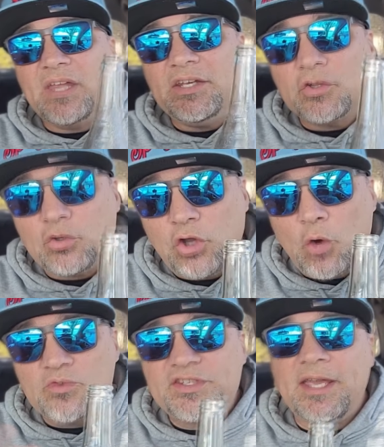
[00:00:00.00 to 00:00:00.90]
In
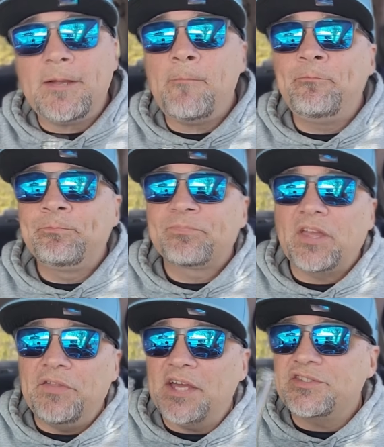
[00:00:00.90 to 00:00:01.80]
closing,
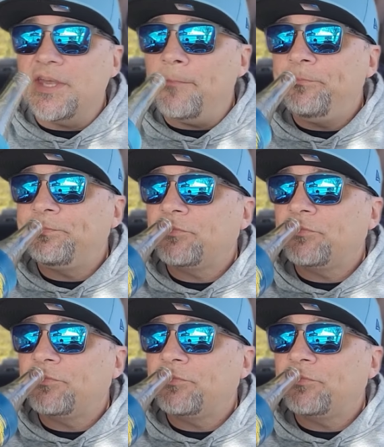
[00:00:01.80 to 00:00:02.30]
that's it.